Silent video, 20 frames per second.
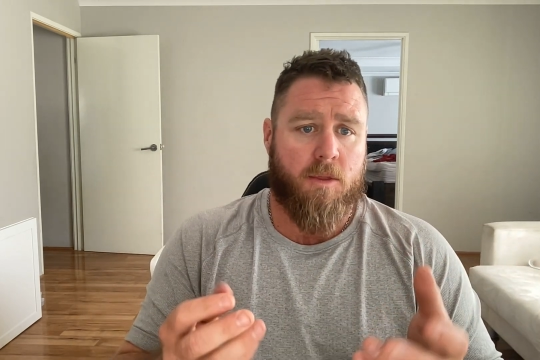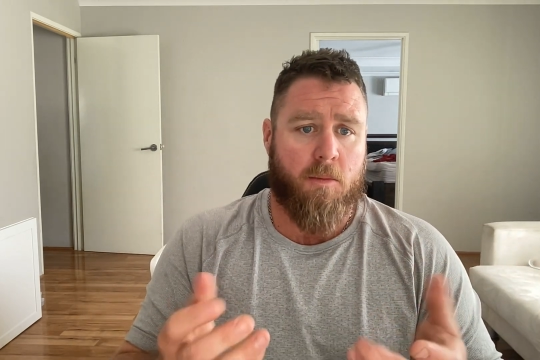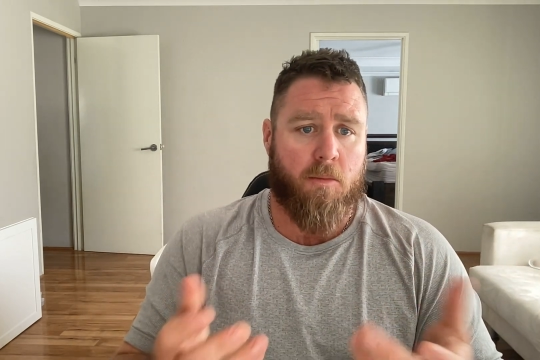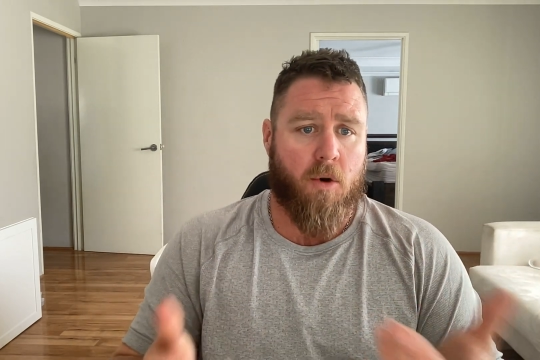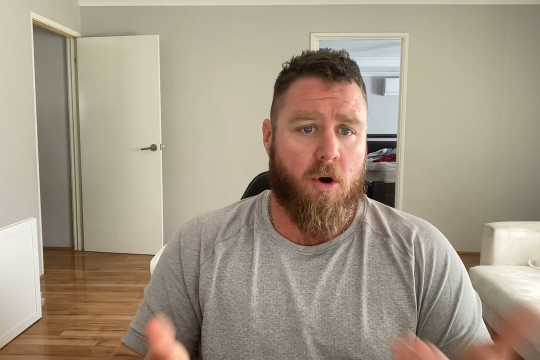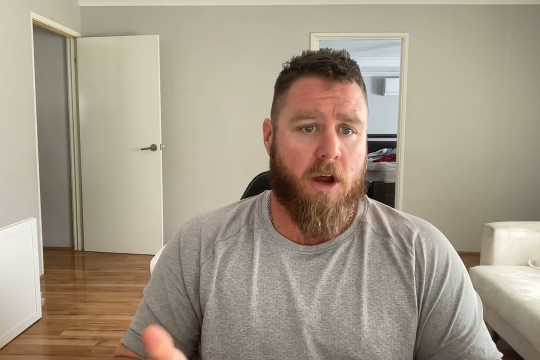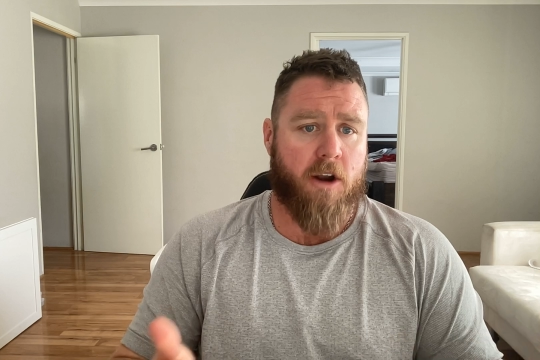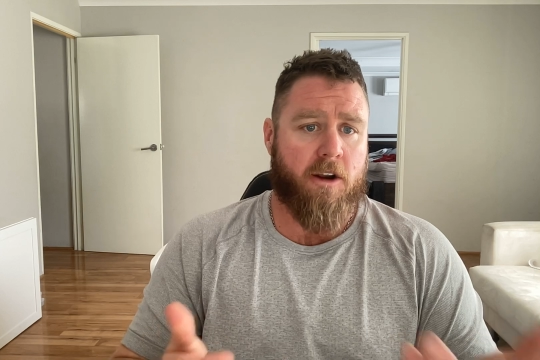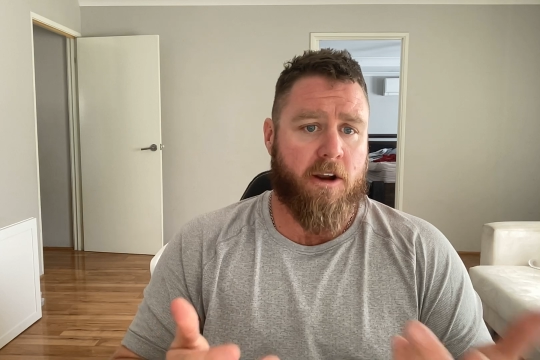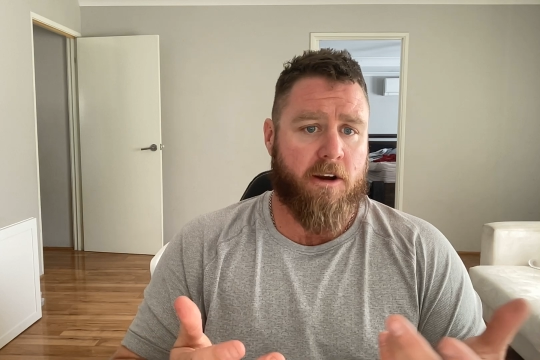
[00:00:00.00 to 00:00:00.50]

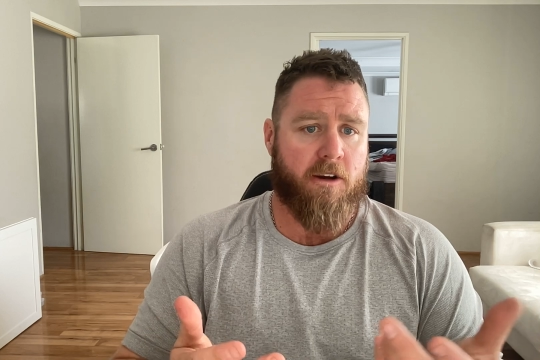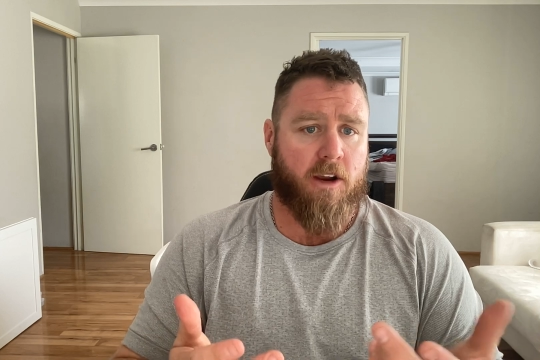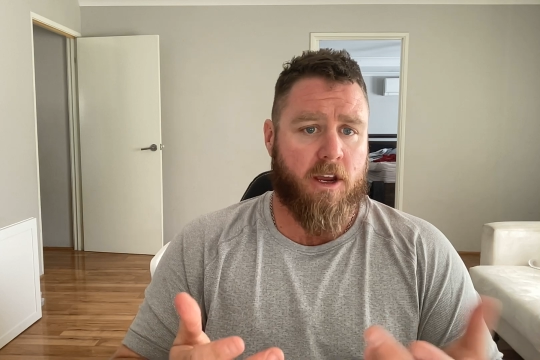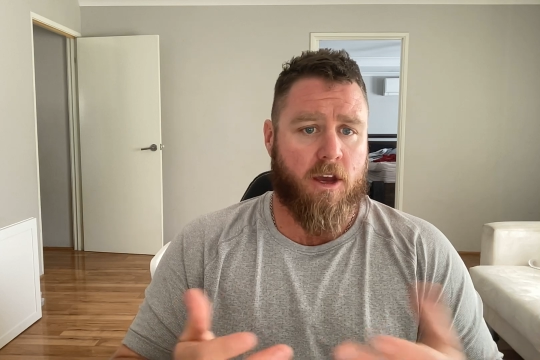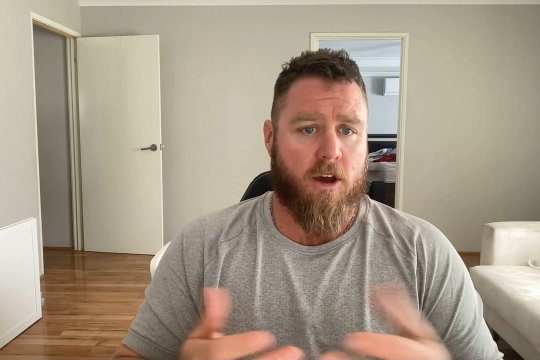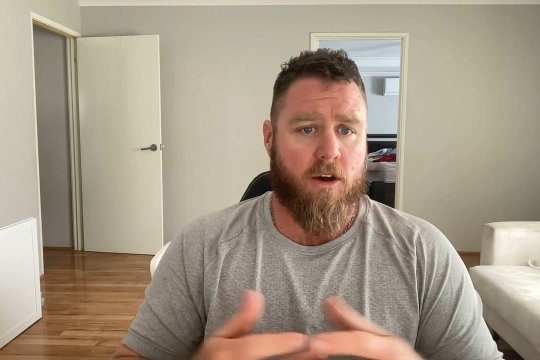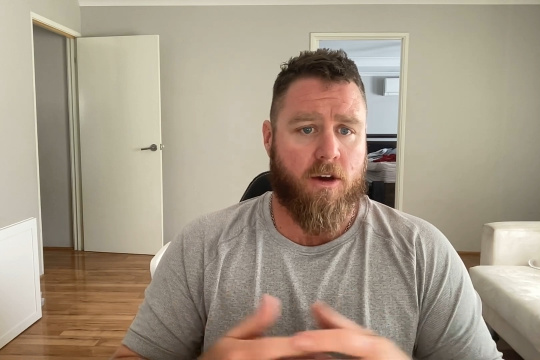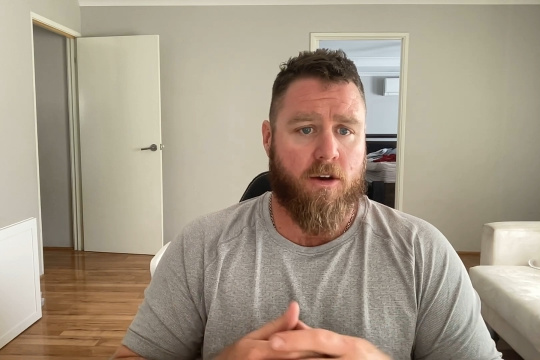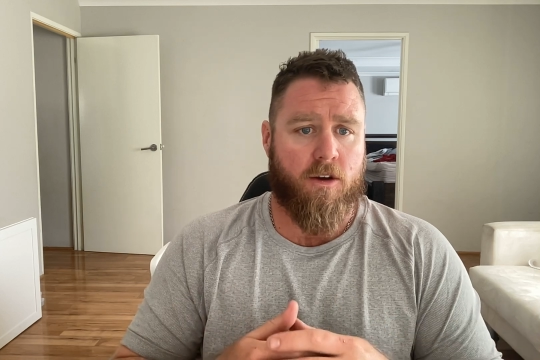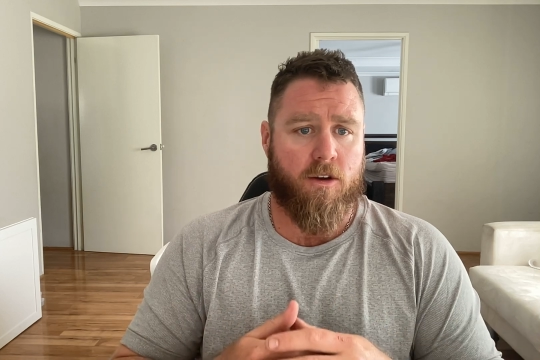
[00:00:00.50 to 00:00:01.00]
binary
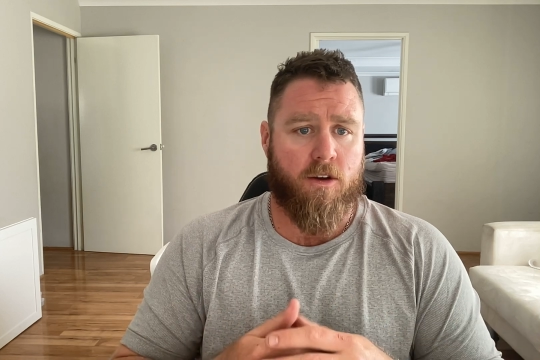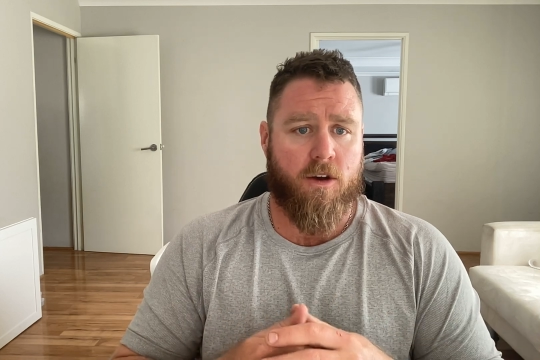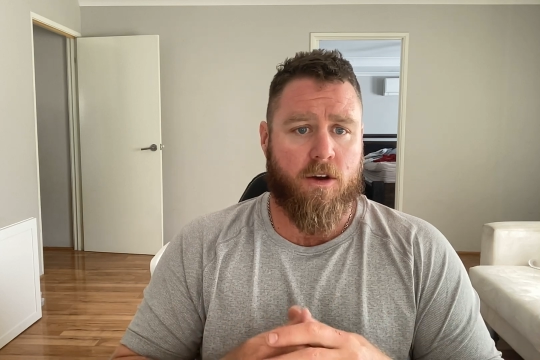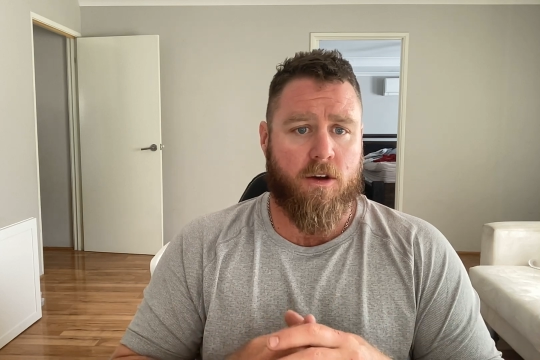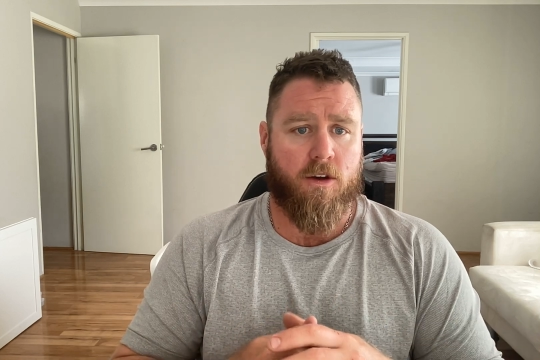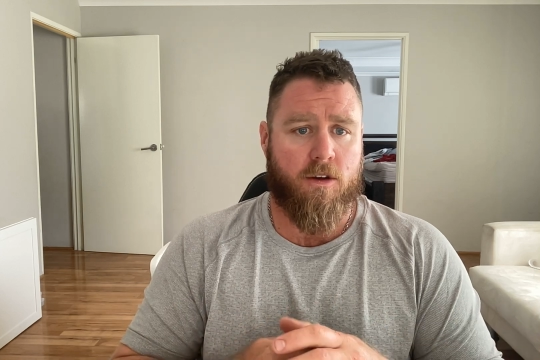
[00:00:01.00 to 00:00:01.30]
code